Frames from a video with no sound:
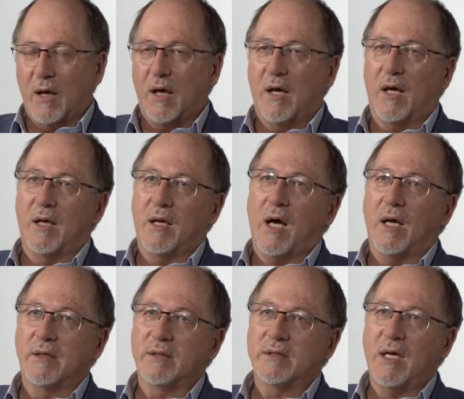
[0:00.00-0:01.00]
And
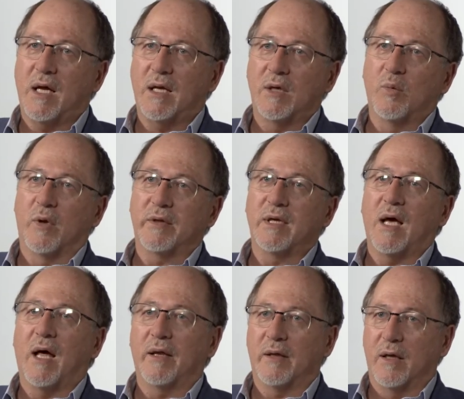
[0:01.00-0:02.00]
understanding what the
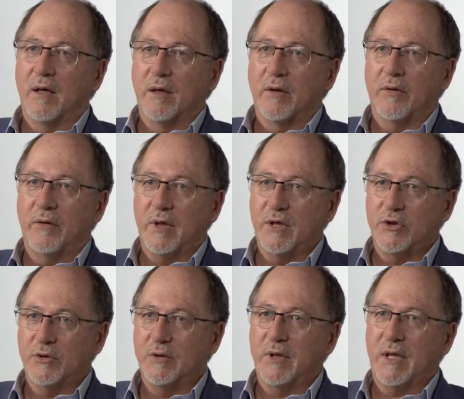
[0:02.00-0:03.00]
other things
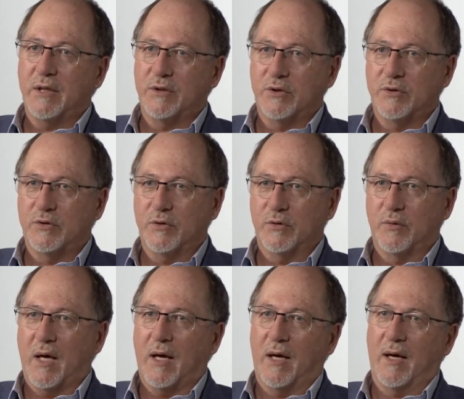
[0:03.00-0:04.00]
you need to do
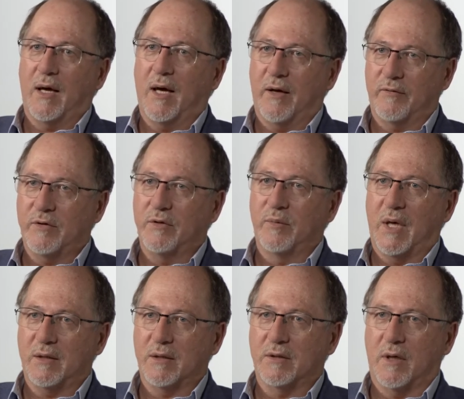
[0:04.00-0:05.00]
are after you
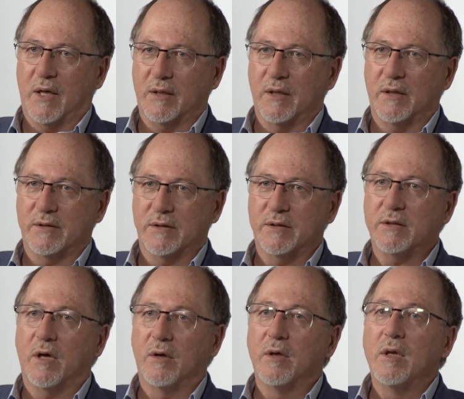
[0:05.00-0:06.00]
make the diagnosis.
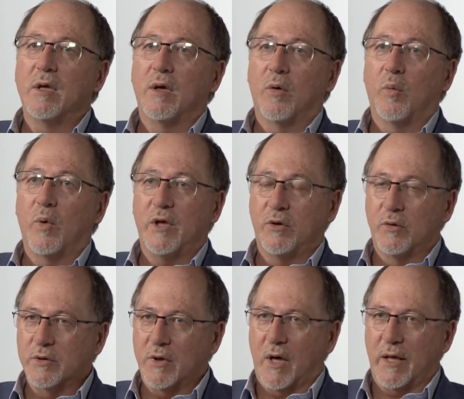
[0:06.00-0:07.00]
So when
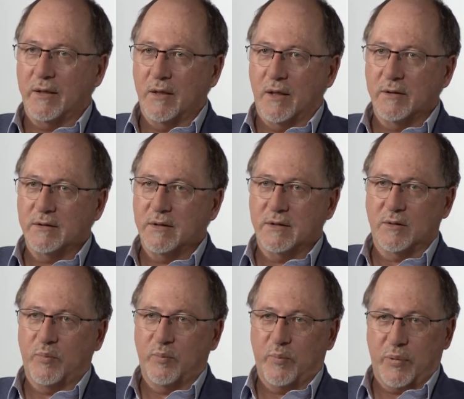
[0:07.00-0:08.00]
you're diagnosed, there's a
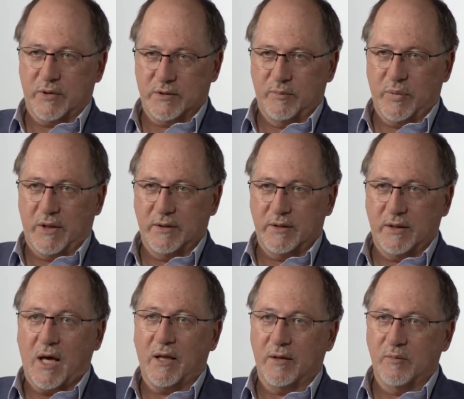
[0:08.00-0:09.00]
possibility
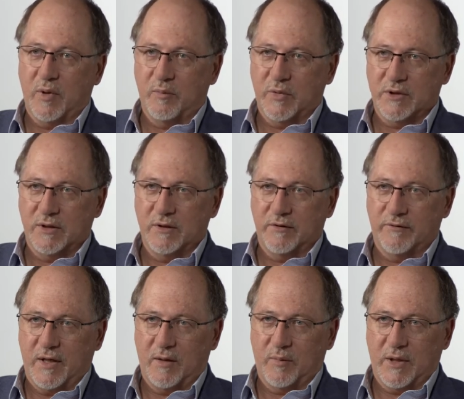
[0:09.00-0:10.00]
other members in your
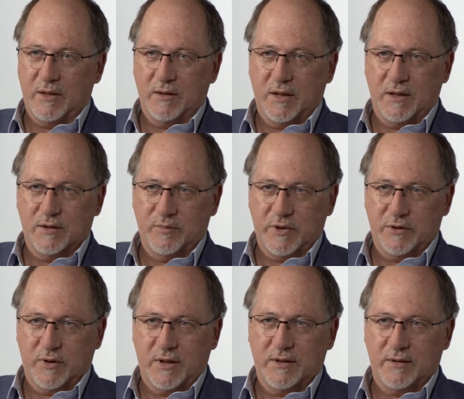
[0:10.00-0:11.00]
family need to be
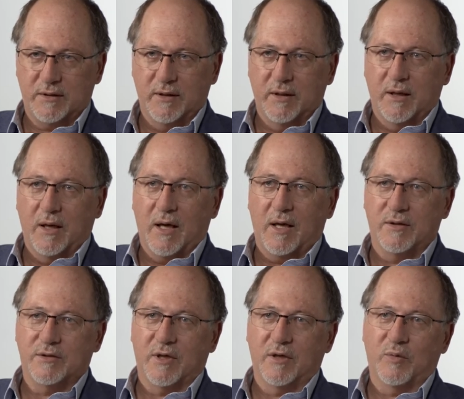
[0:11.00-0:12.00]
treated. And
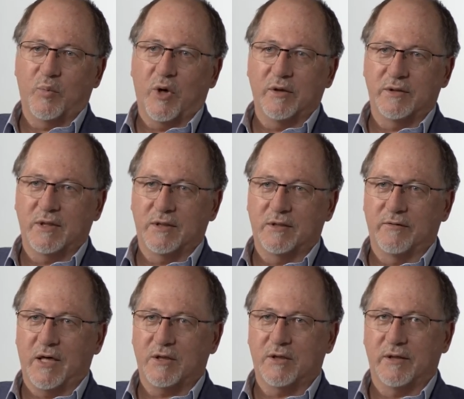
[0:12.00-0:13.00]
so the process of
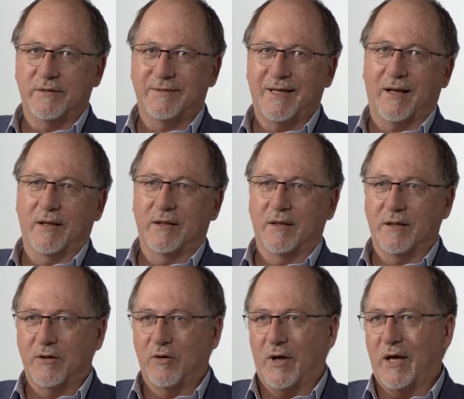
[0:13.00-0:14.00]
actually telling
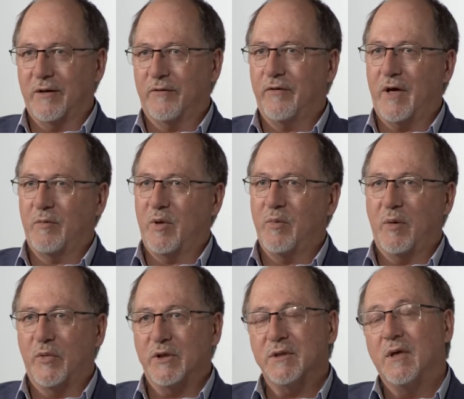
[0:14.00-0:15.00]
your other family
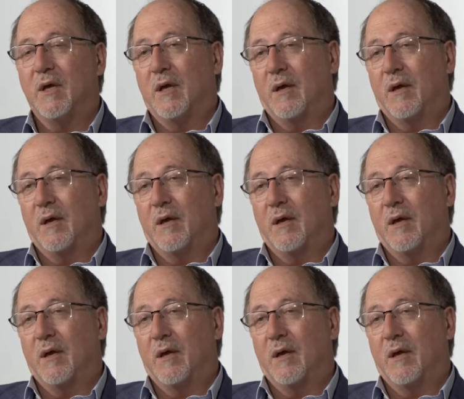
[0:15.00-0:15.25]
members,